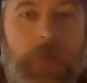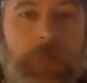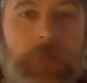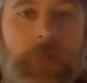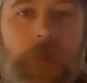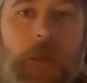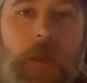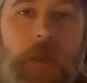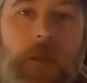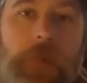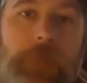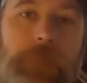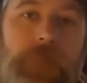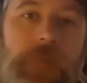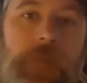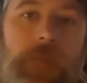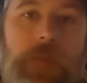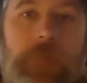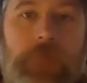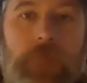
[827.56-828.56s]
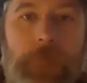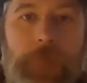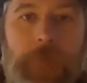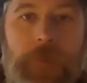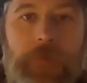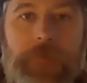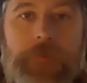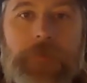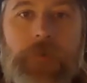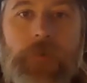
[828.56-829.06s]
have a completely
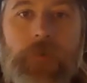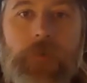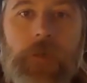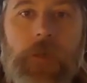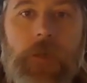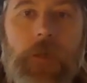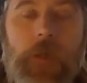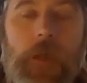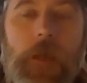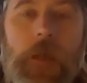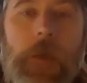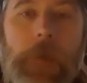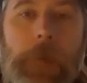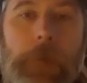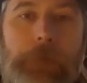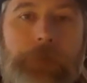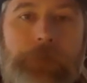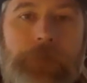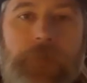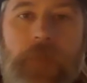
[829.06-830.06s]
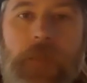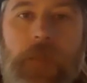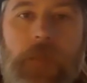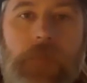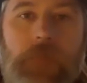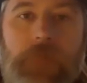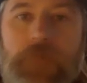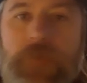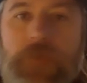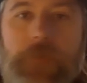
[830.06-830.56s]
different pedal stroke
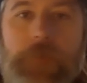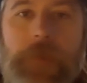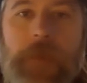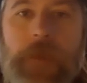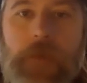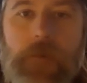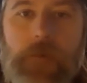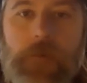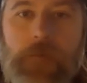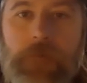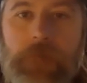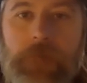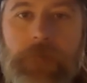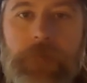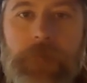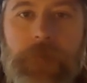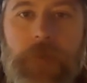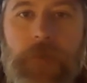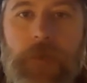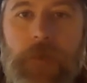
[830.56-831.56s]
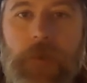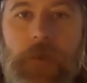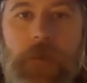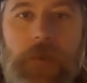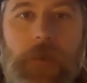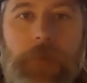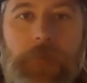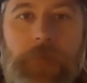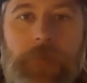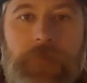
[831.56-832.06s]
in just a matter of
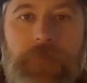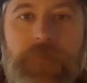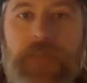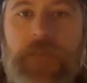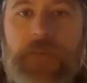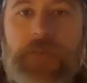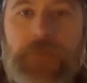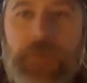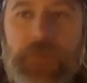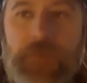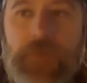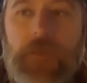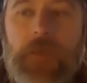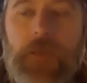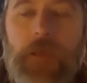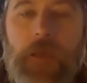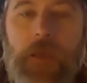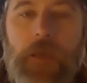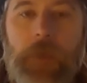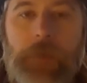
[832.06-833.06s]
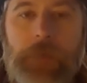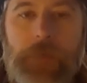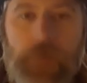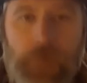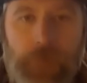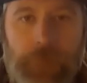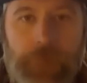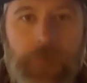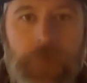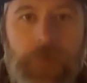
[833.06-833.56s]
a couple of sessions.
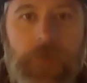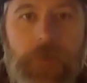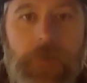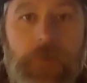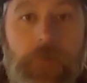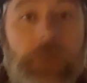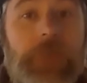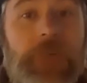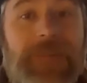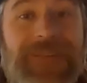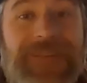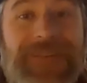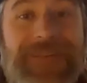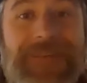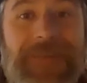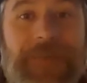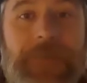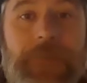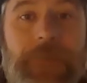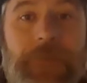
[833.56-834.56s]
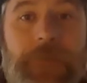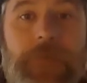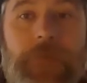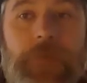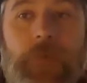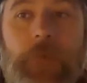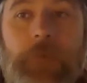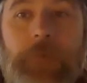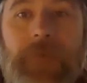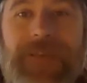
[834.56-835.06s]
You'll feel it. You'll feel addicted
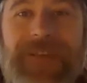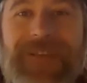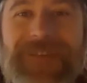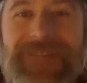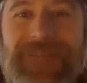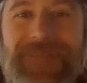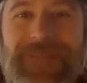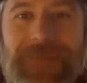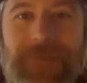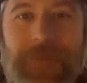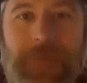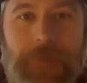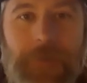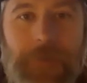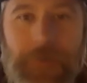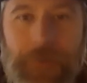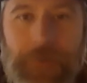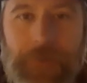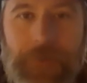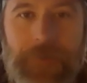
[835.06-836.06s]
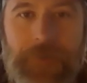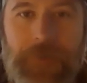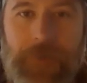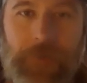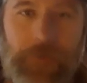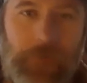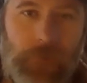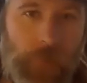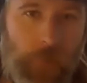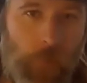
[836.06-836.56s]
to it because it's, like I
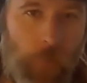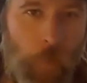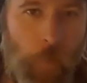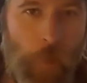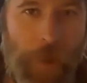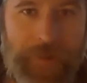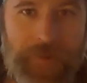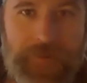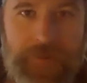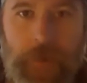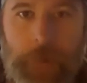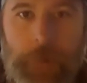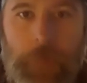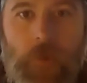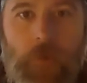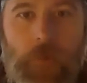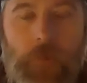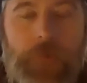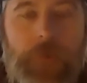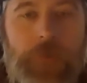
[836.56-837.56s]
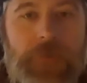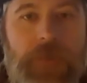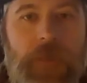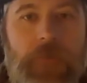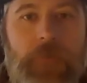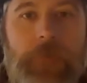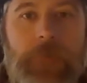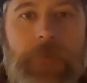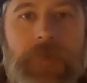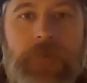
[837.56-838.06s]
said, it like wakes up all of
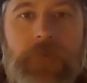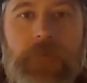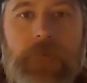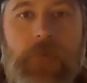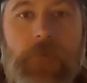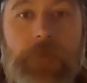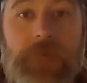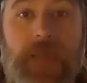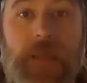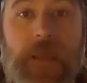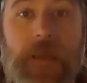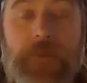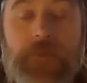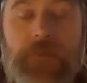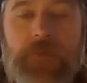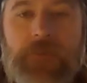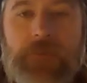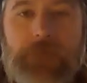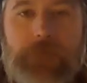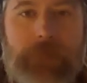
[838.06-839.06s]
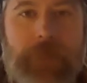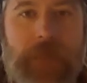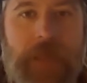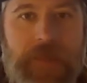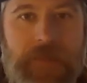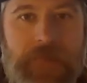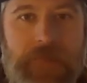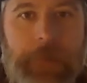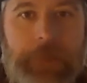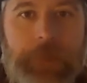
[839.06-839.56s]
those other muscle groups, and it just
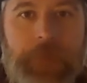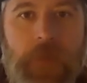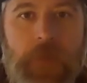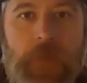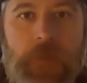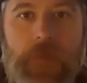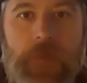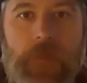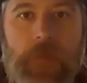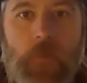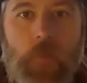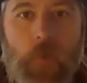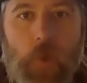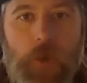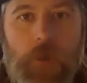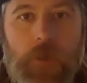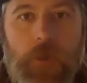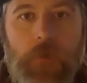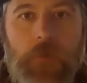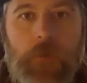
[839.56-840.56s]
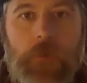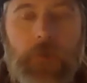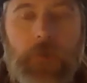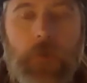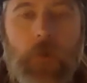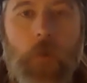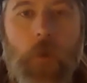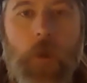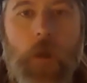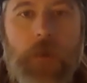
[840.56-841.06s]
makes the workload on
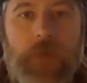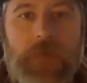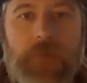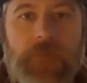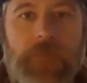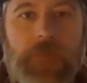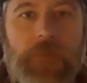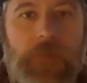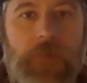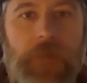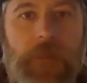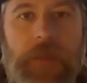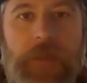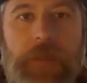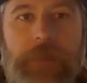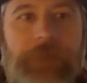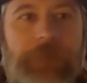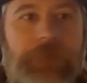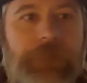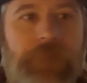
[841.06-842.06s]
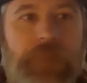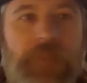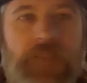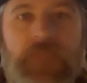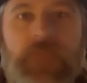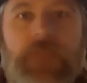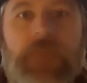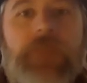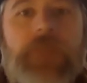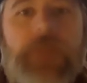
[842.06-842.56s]
the quads feel like
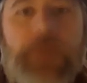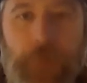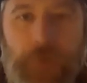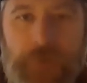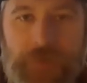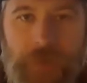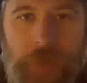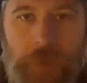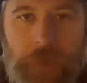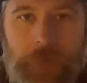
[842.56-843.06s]
it's 50%